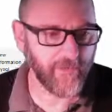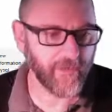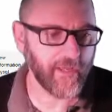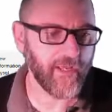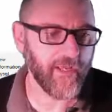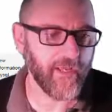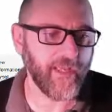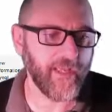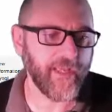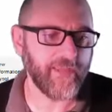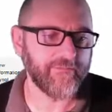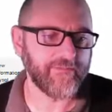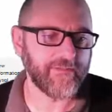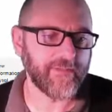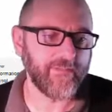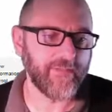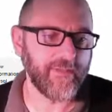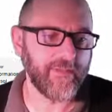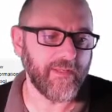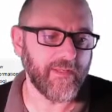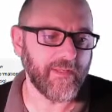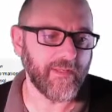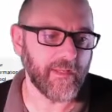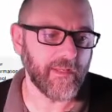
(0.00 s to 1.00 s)

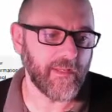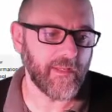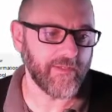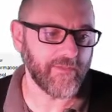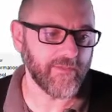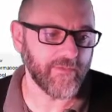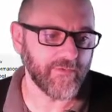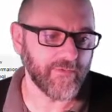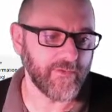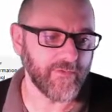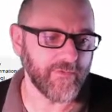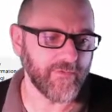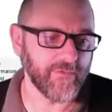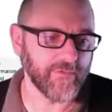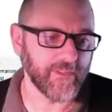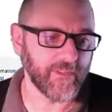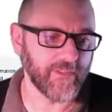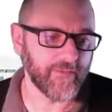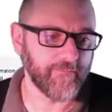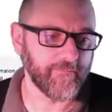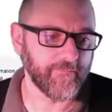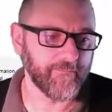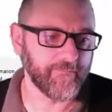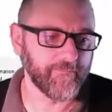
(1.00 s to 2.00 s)
FTP client you're
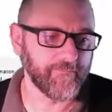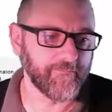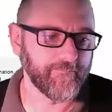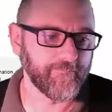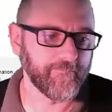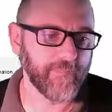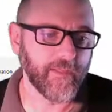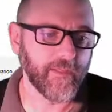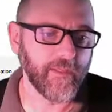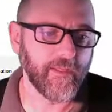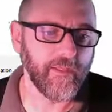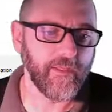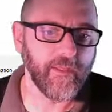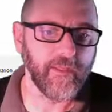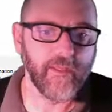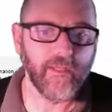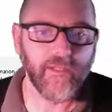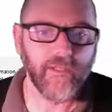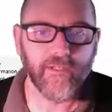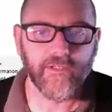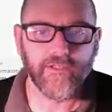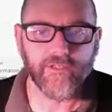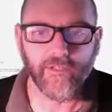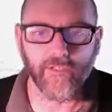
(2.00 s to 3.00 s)
using
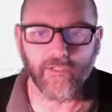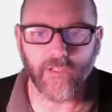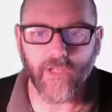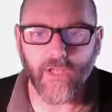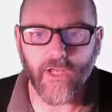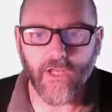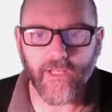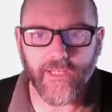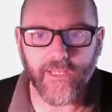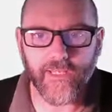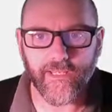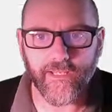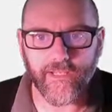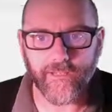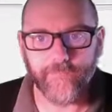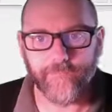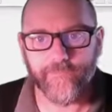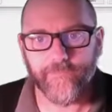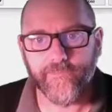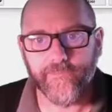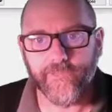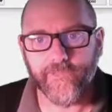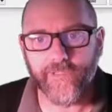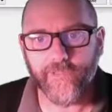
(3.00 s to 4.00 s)
to log in.
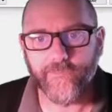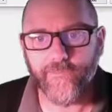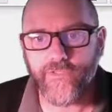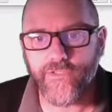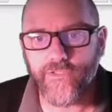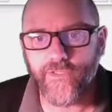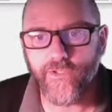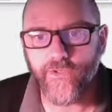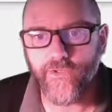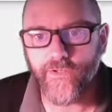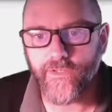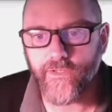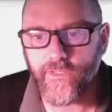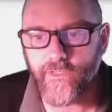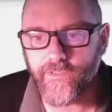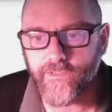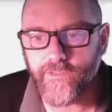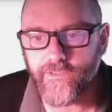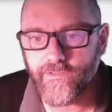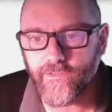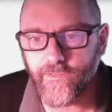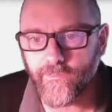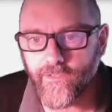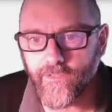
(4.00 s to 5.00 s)
Let me show you this.
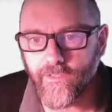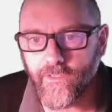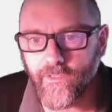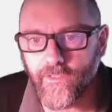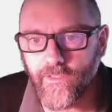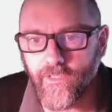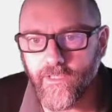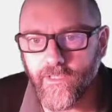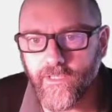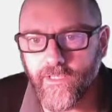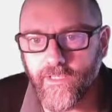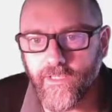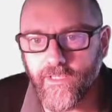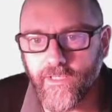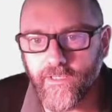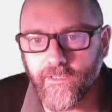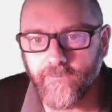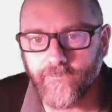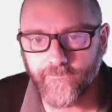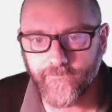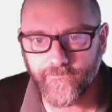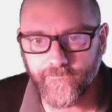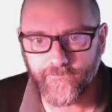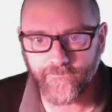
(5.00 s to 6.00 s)
So I'm going to log
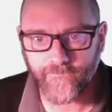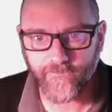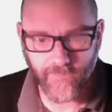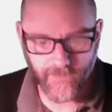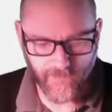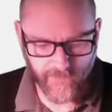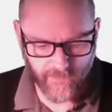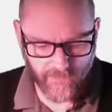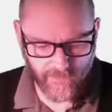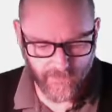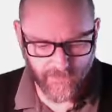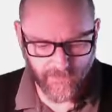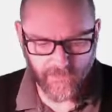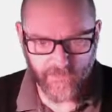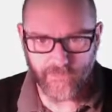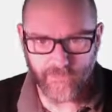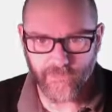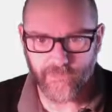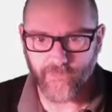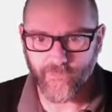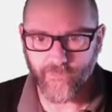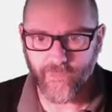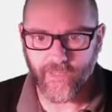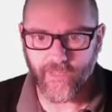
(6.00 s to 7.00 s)
in
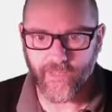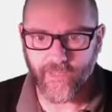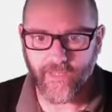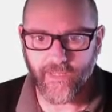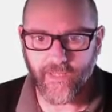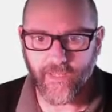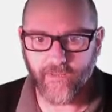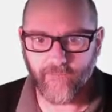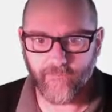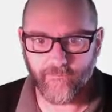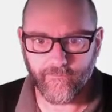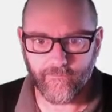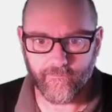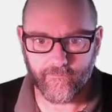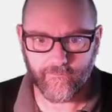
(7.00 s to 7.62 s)
to my account.